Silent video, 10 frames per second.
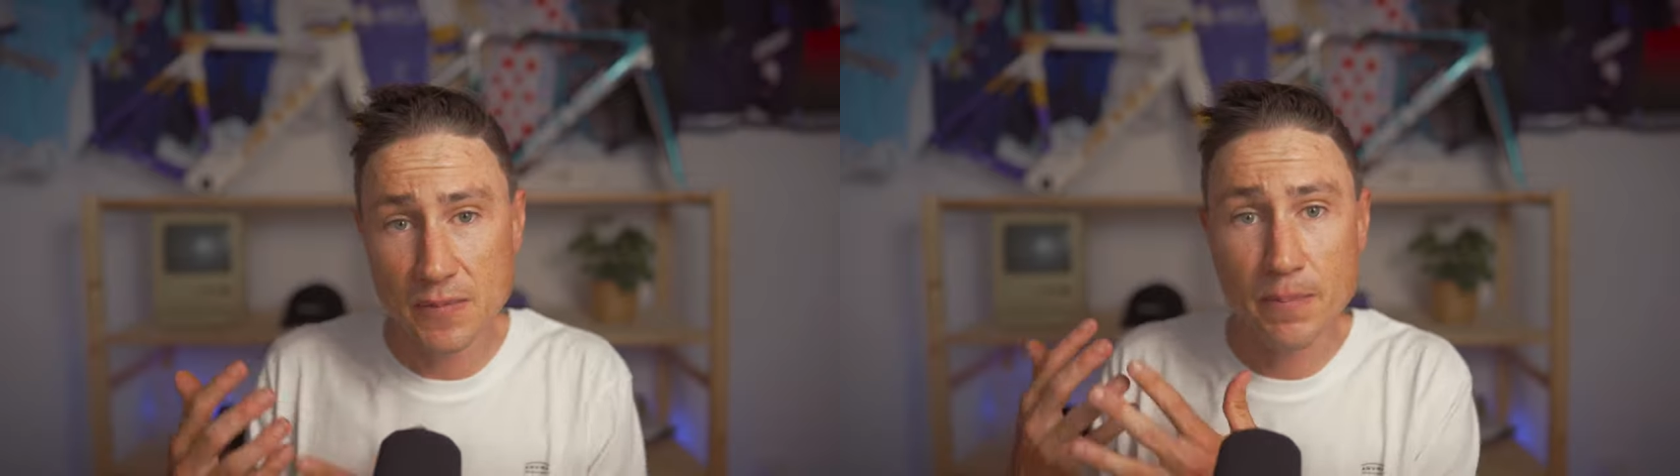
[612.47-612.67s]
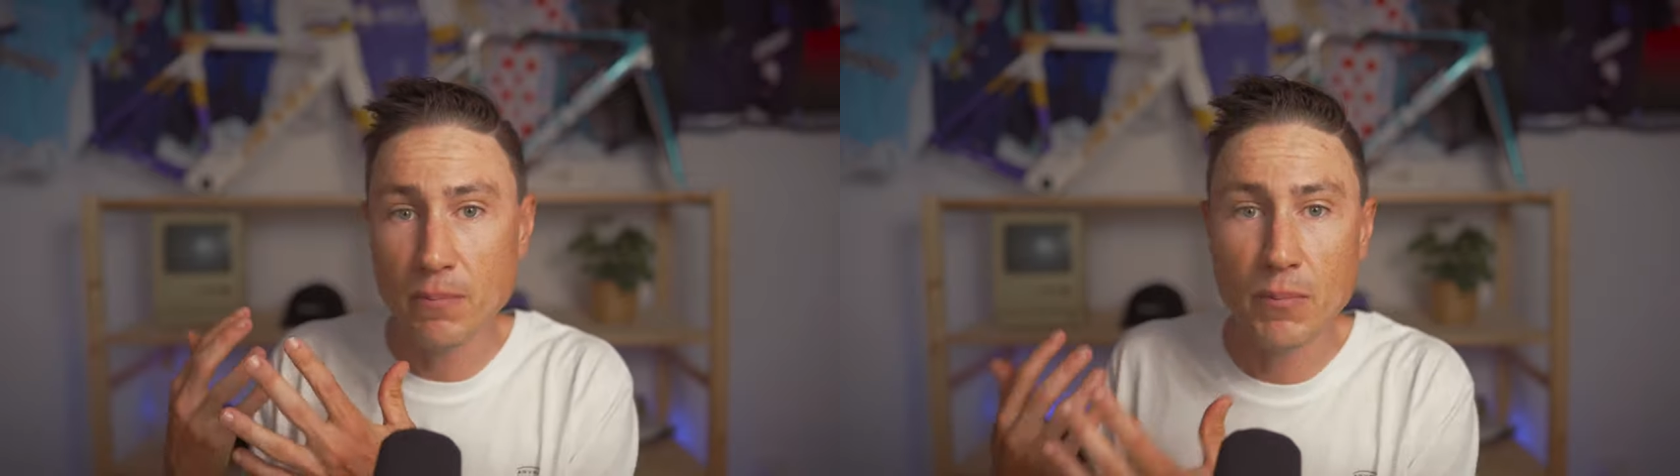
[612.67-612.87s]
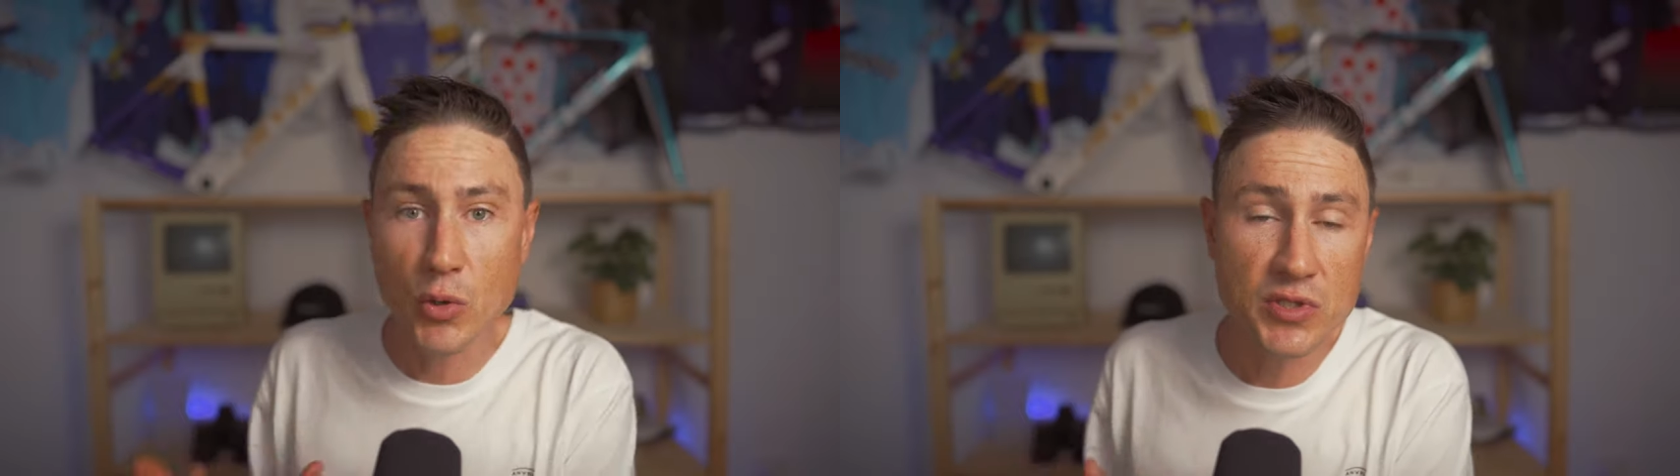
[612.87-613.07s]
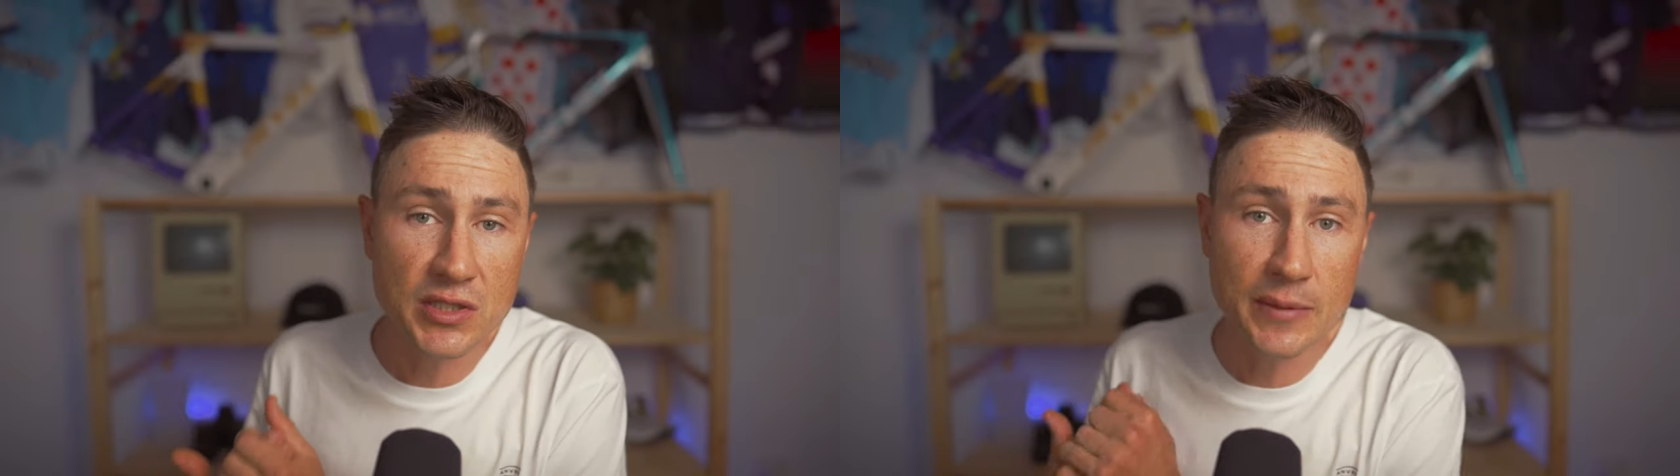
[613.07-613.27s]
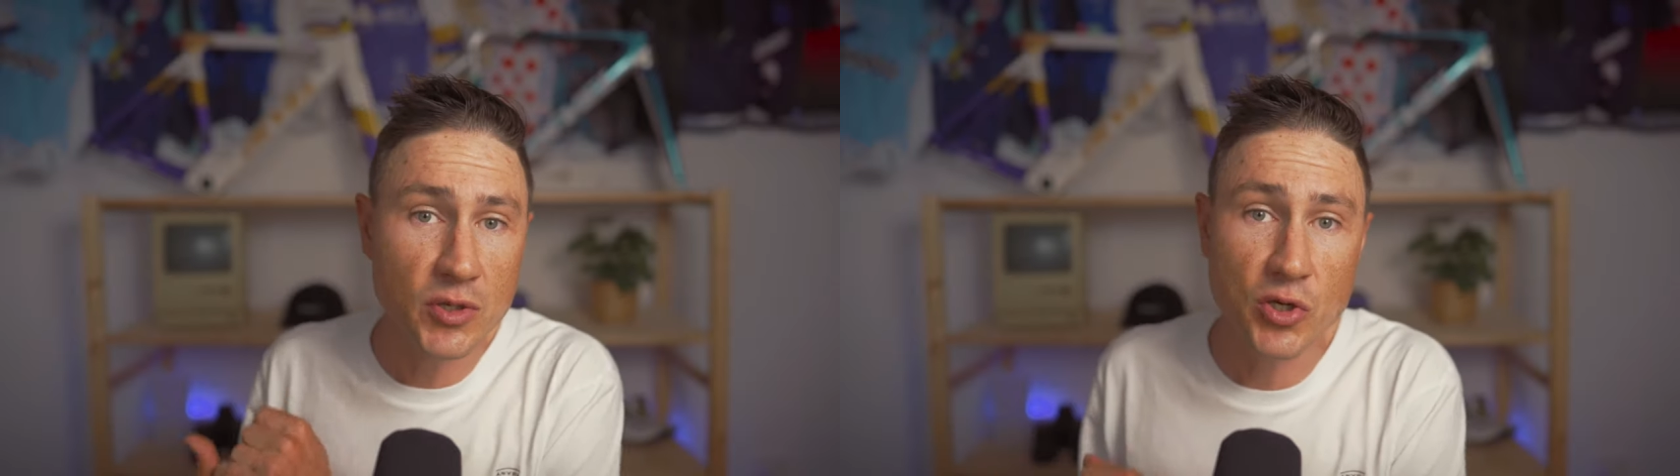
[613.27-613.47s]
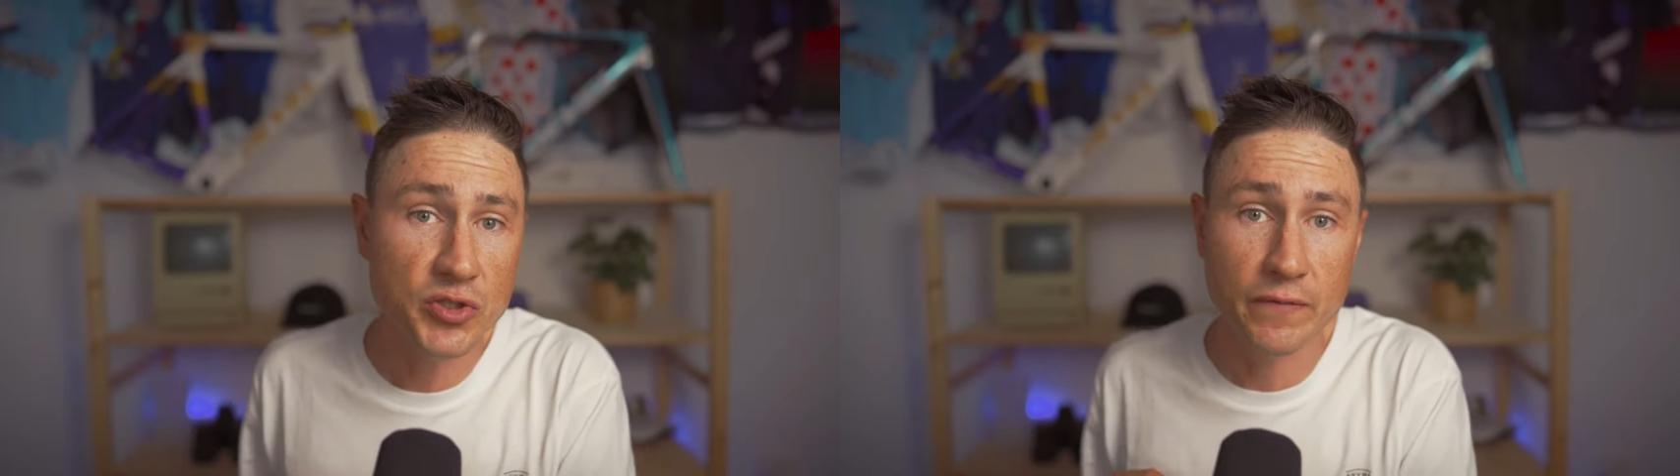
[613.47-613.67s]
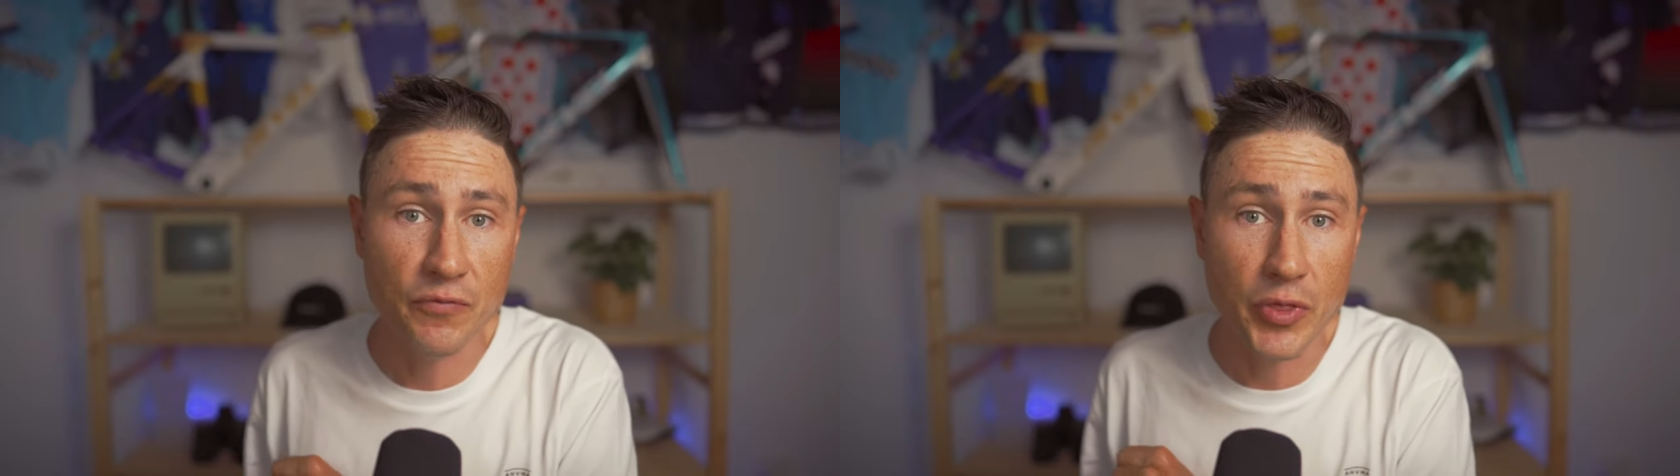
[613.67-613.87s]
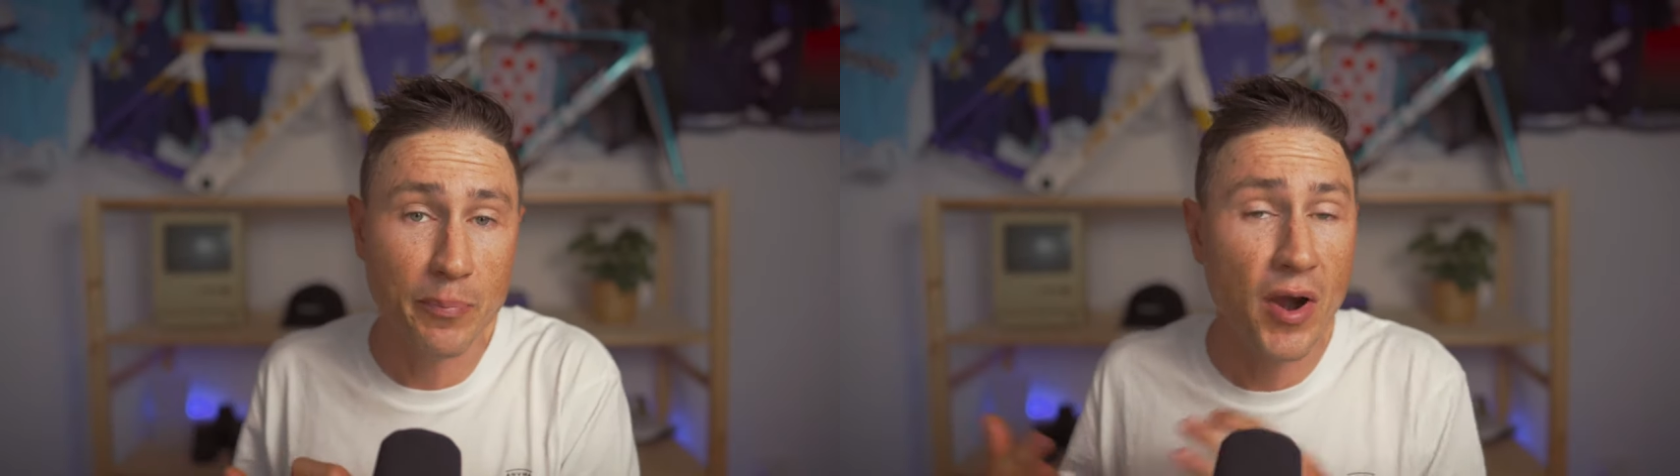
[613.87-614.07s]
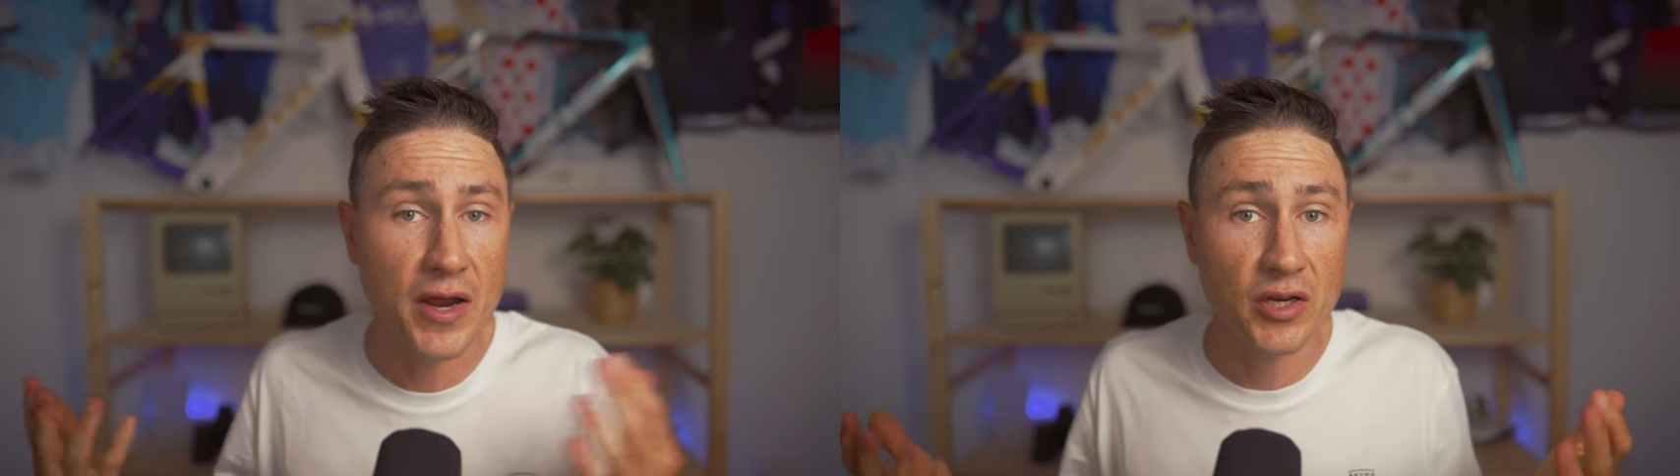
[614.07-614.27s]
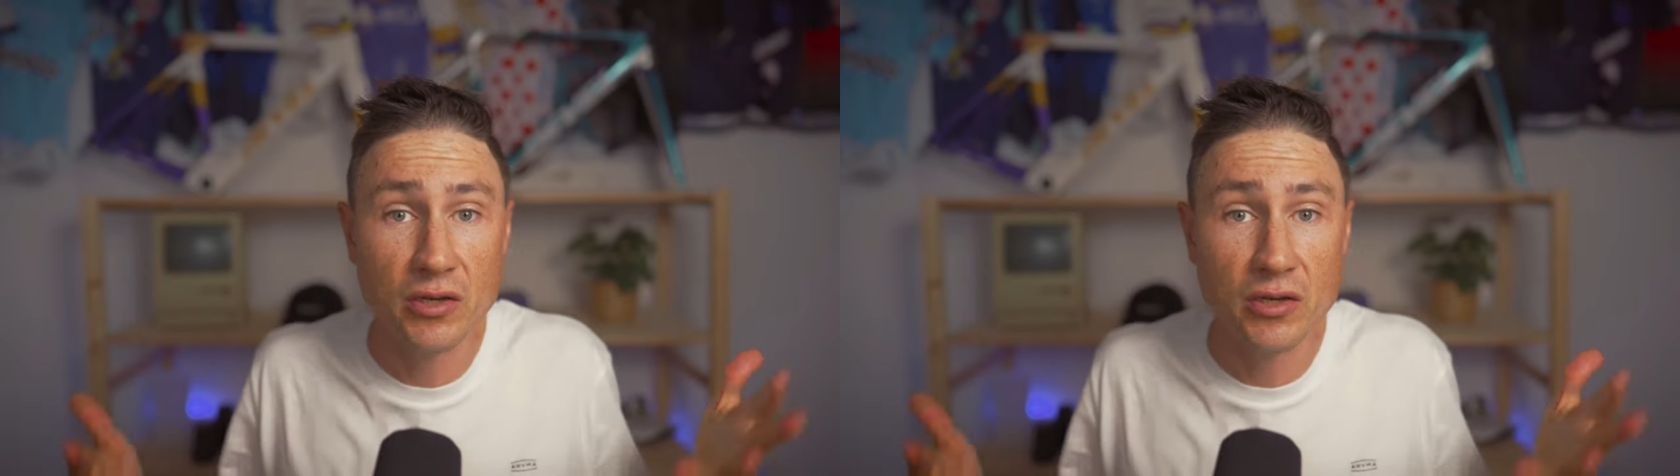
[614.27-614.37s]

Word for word: mostly because of the brand.